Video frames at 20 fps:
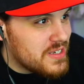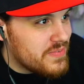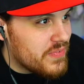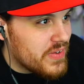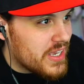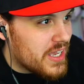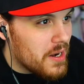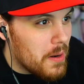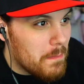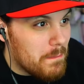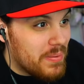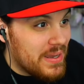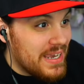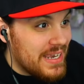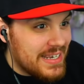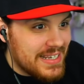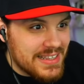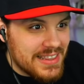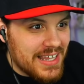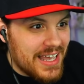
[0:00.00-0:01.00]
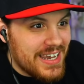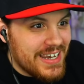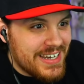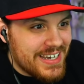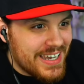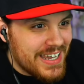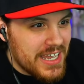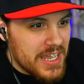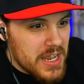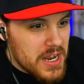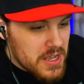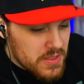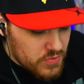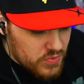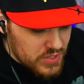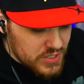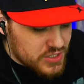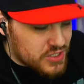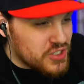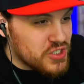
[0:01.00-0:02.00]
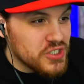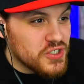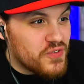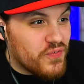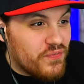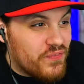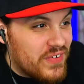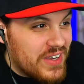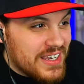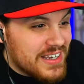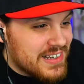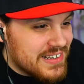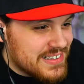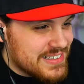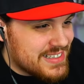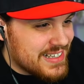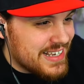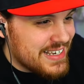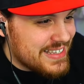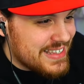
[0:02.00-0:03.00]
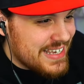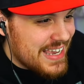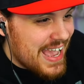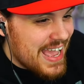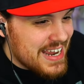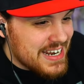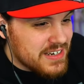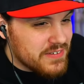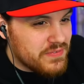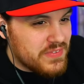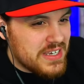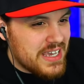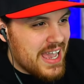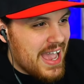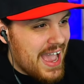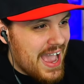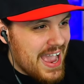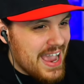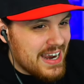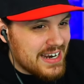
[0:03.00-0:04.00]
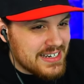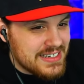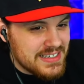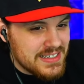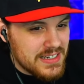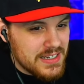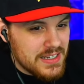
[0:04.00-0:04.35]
even gonna be? Like, this just feels like the end of the act.